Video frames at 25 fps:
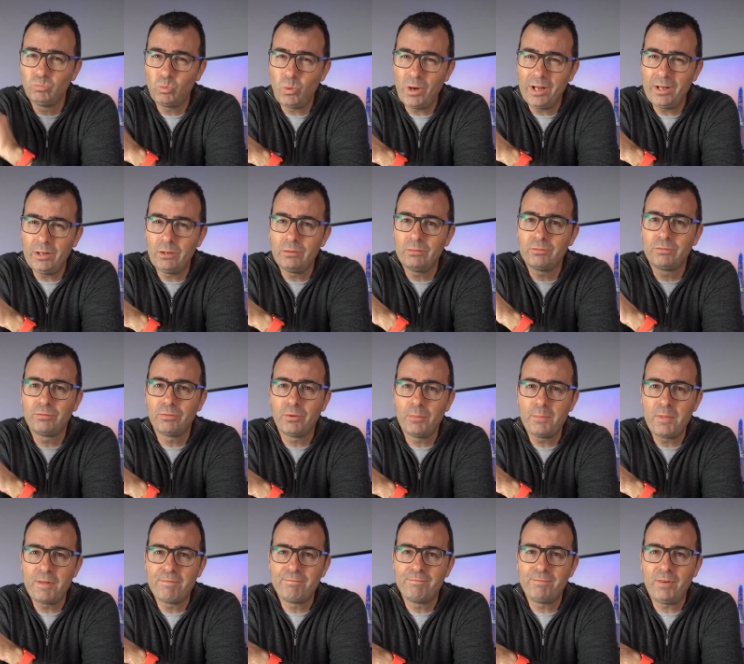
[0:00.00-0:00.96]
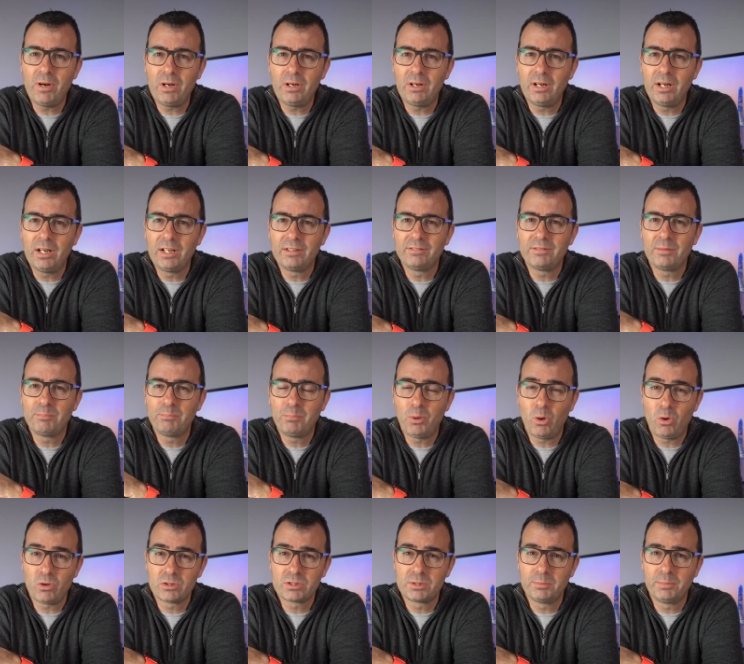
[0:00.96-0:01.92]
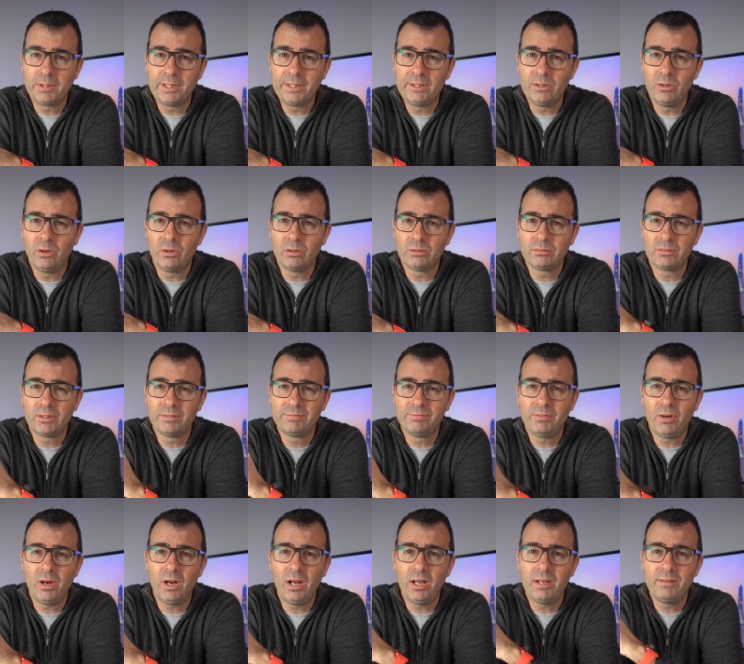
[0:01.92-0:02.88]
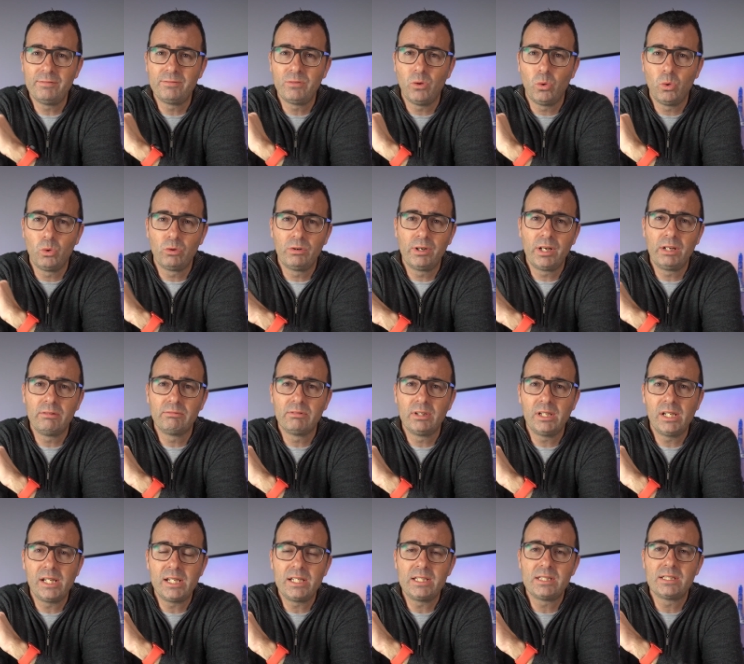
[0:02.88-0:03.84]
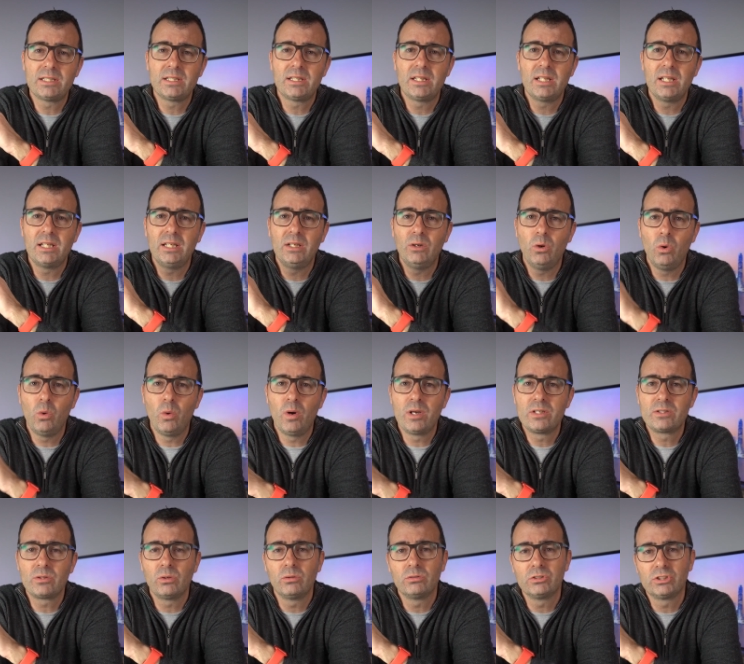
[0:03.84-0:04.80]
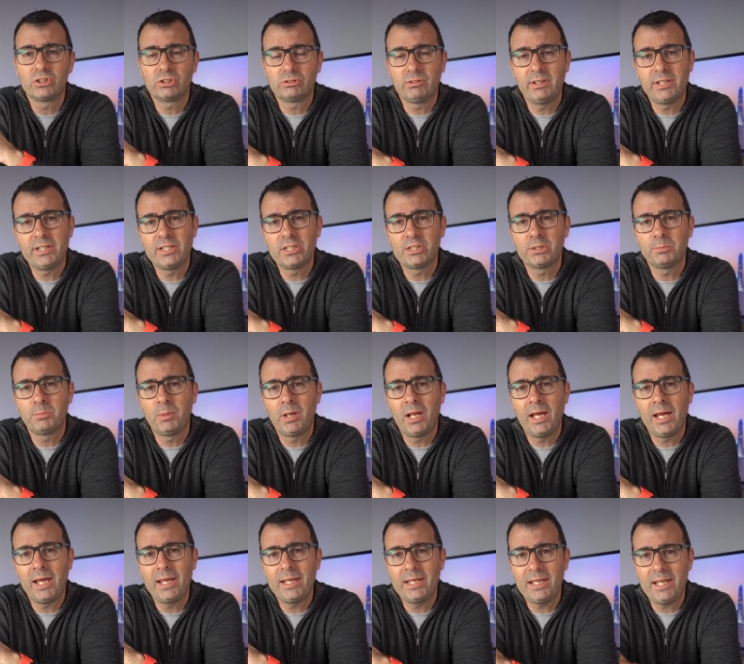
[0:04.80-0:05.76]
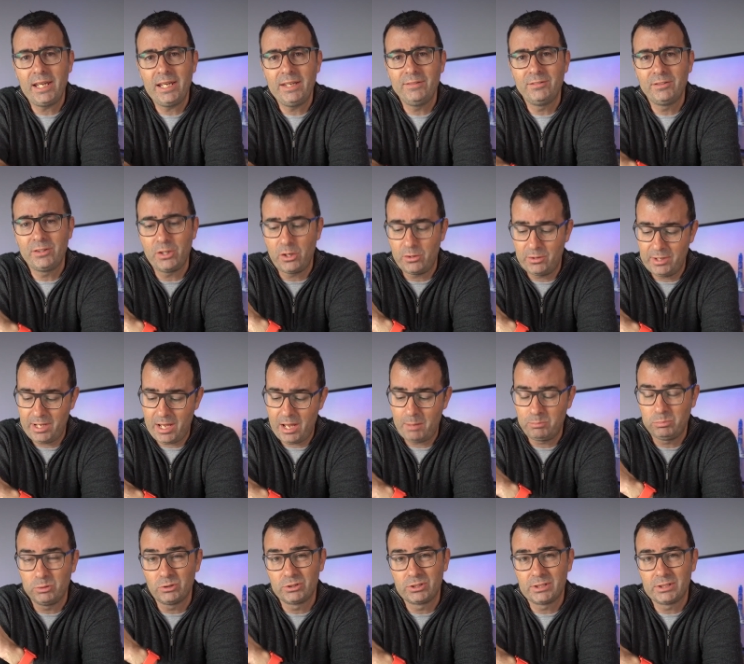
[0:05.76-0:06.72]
Well, from the 5, possibly not. The 5 already released the always-on screen display, even though the Apple